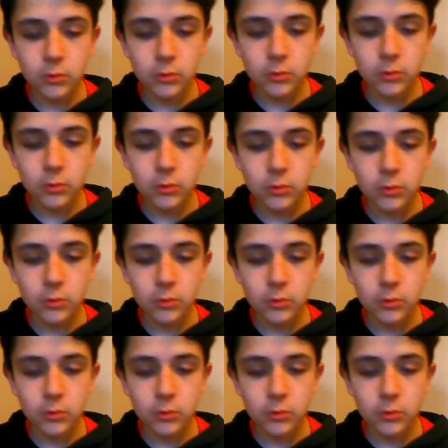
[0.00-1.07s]
Hello, this is
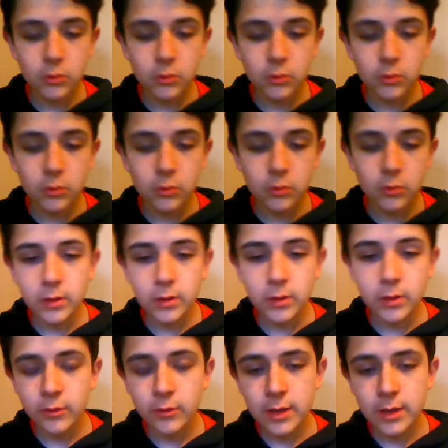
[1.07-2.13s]
Addictedtostarwars23,
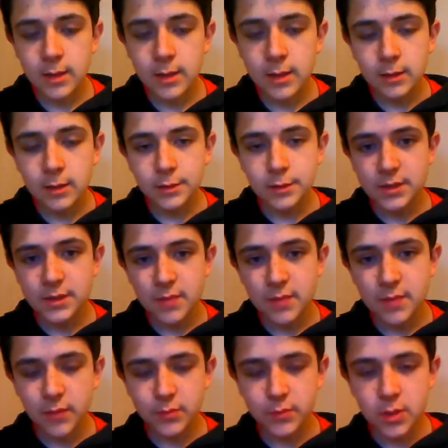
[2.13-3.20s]
and this is my
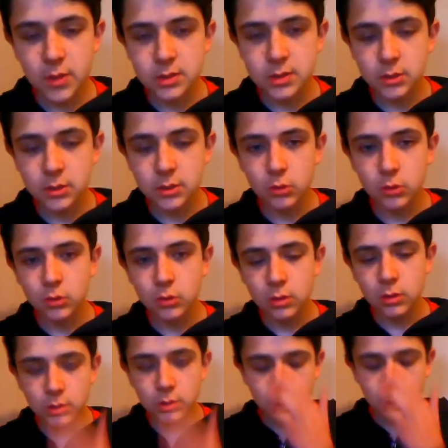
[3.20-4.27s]
response to
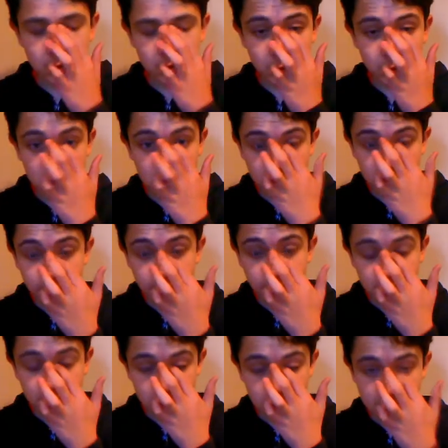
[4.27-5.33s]
this week of
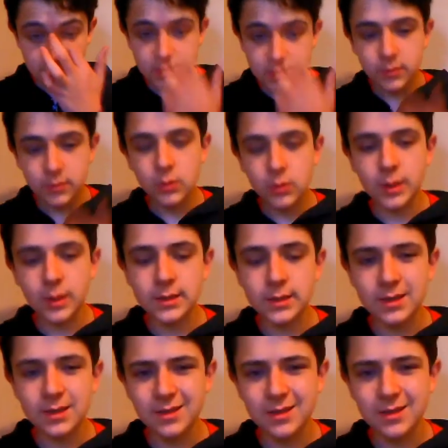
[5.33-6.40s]
DailySWcollecting.
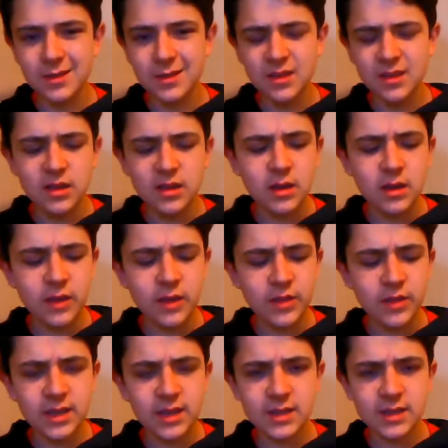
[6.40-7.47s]
I think
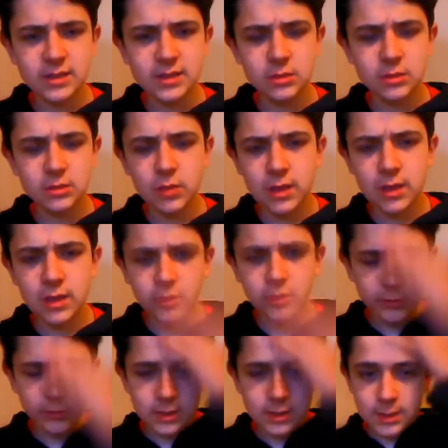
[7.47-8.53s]
it's week
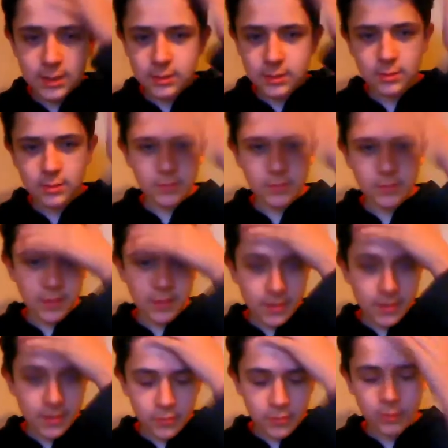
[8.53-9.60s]
13, but I may be
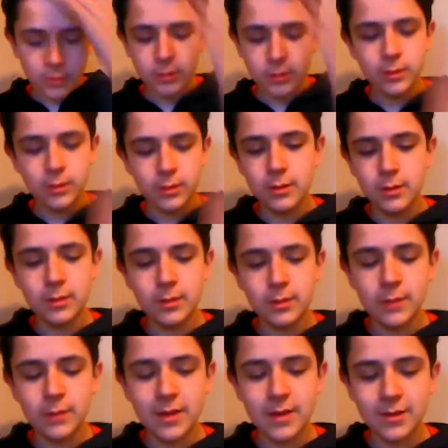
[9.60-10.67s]
wrong. I'm
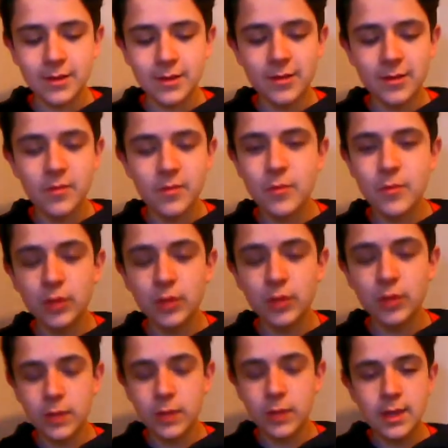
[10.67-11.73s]
not good at remembering the
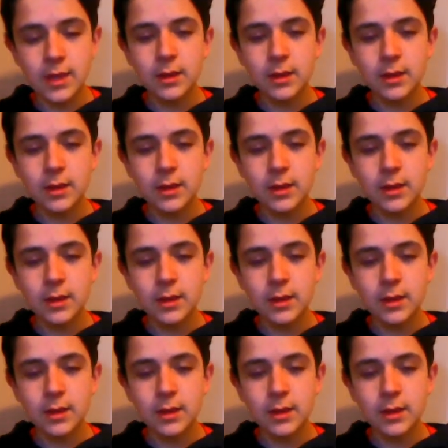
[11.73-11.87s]
week.